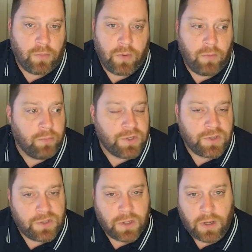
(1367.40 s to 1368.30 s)
we would
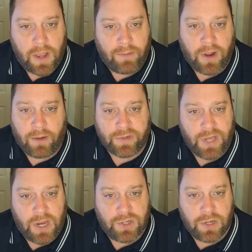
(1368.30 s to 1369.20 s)
just have a
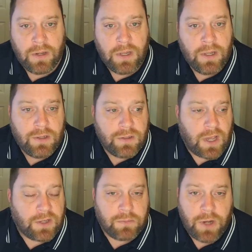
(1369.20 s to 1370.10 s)
conversation,
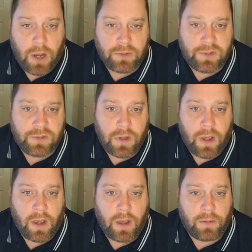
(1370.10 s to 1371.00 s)
take some notes,
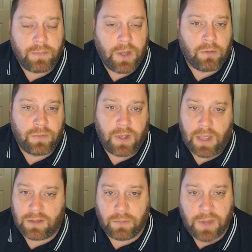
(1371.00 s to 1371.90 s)

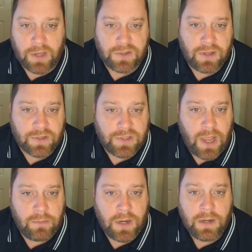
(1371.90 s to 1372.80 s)
in some cases give a
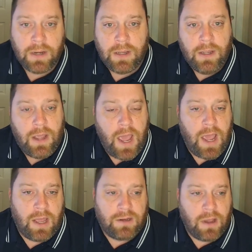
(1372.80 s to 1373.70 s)
statement.
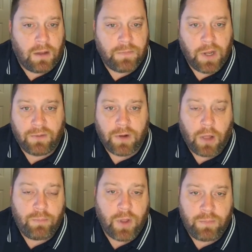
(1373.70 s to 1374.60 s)
And, if it
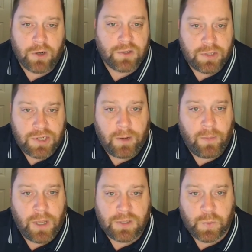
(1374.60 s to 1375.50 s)
all appears
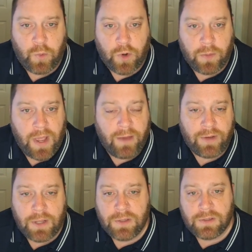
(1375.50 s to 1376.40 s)
legitimate, supported by
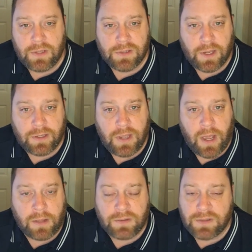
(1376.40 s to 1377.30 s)
evidence and things like
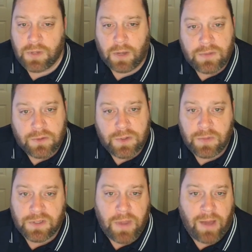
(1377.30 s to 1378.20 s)
that, sometimes they'll
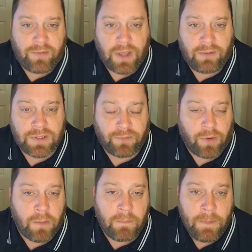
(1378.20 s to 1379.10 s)
submit some affidavits
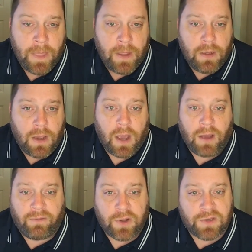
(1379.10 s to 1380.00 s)
from
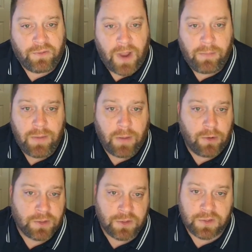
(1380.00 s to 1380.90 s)
friends or family
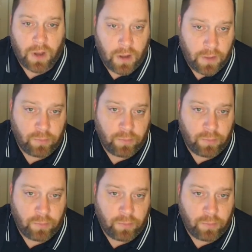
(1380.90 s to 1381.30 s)
members who saw the